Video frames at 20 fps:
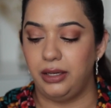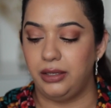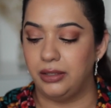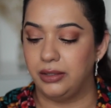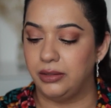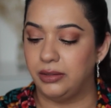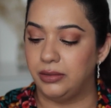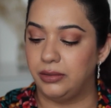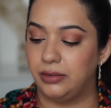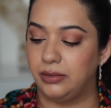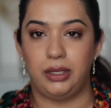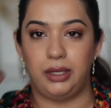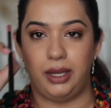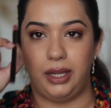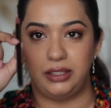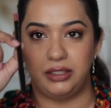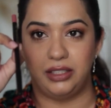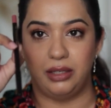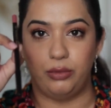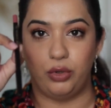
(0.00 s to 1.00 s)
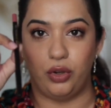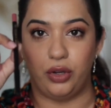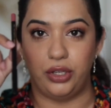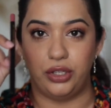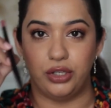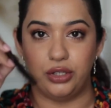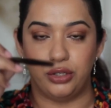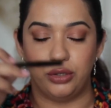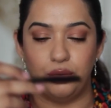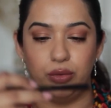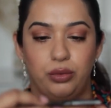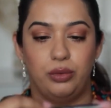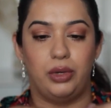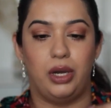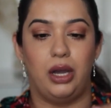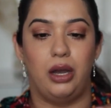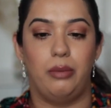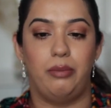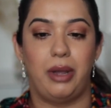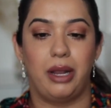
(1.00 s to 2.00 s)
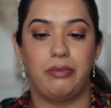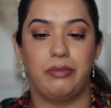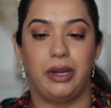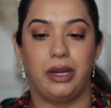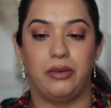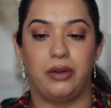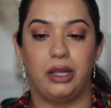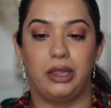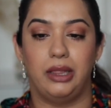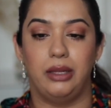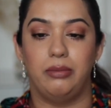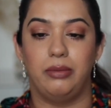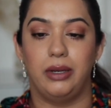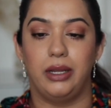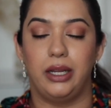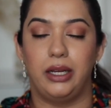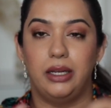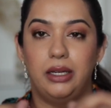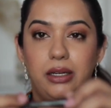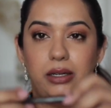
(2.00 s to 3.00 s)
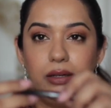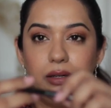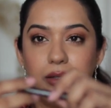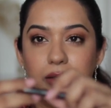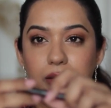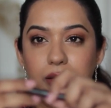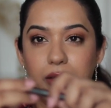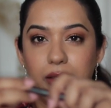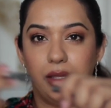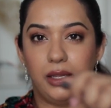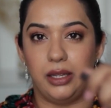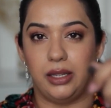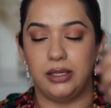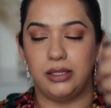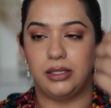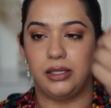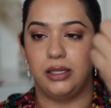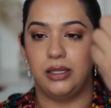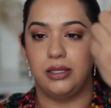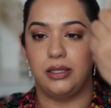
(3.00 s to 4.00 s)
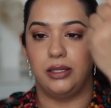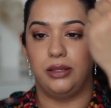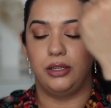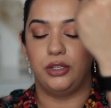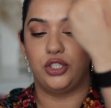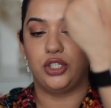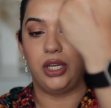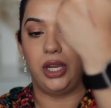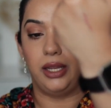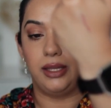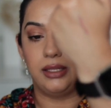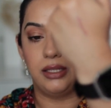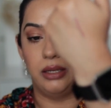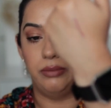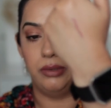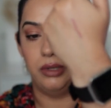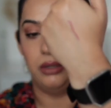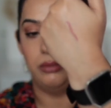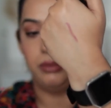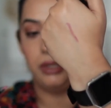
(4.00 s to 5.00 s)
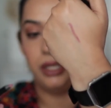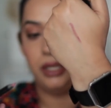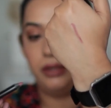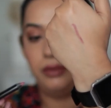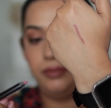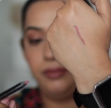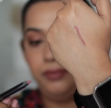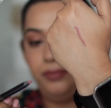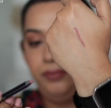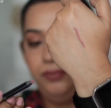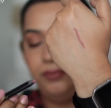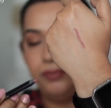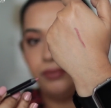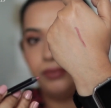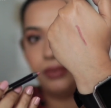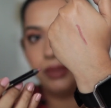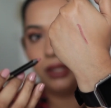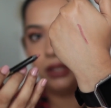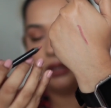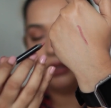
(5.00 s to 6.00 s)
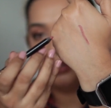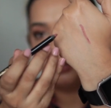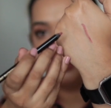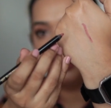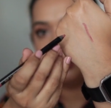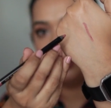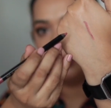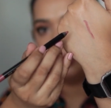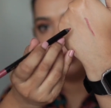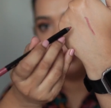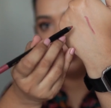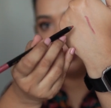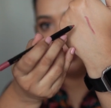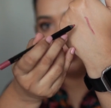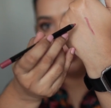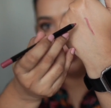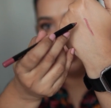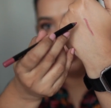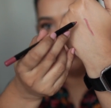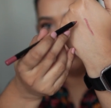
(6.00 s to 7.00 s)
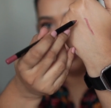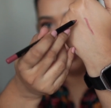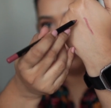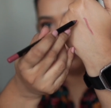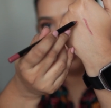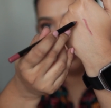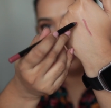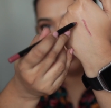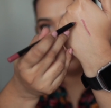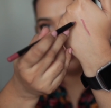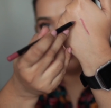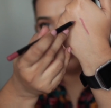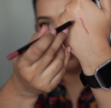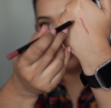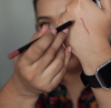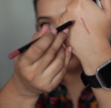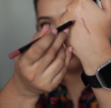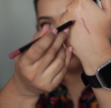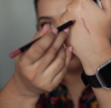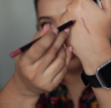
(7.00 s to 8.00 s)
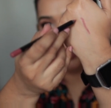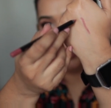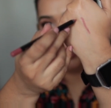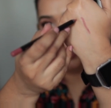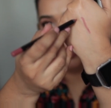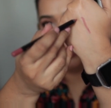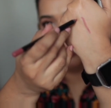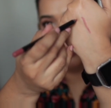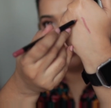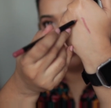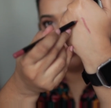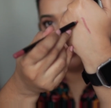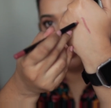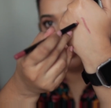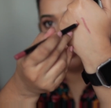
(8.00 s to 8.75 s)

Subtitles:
that. Next, I'm going to do a Pat McGrath lip liner. This is in the shade Suburbia. And if I were to swatch it right next